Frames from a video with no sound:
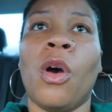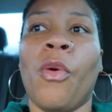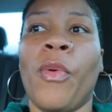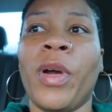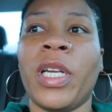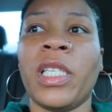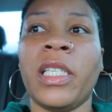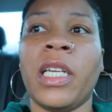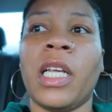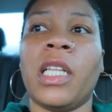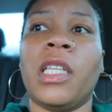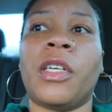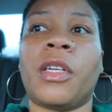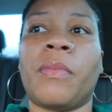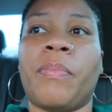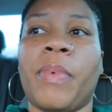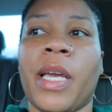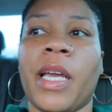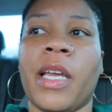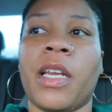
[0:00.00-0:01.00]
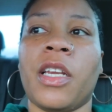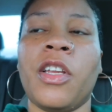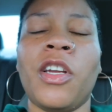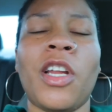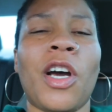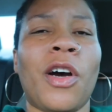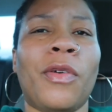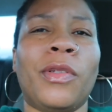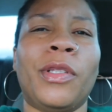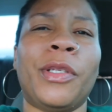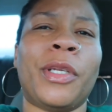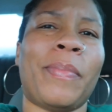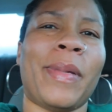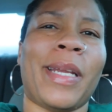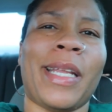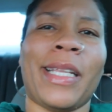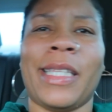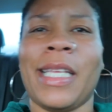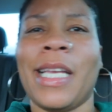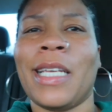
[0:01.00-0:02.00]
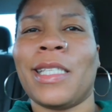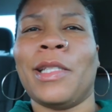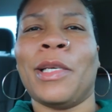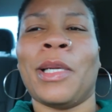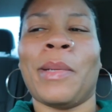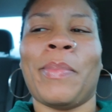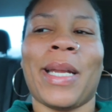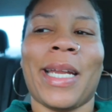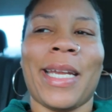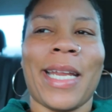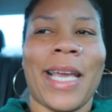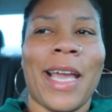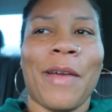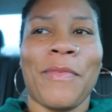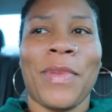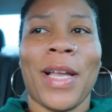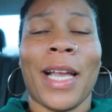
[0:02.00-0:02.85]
We just need a little bit, you know, a little bit of this, a little bit of that.